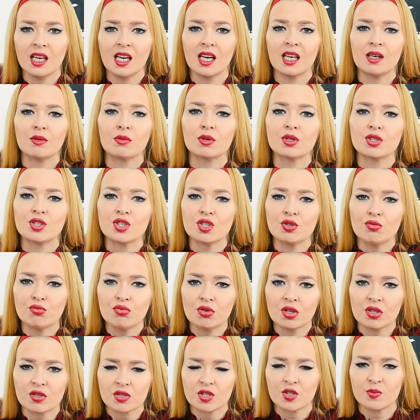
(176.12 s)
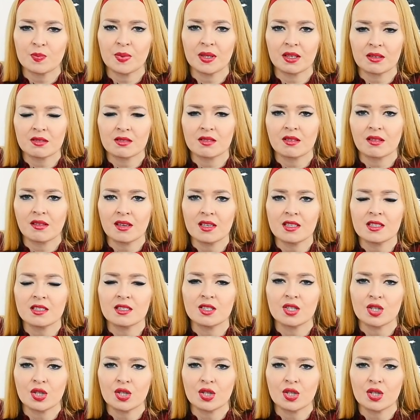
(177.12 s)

and what you want, because these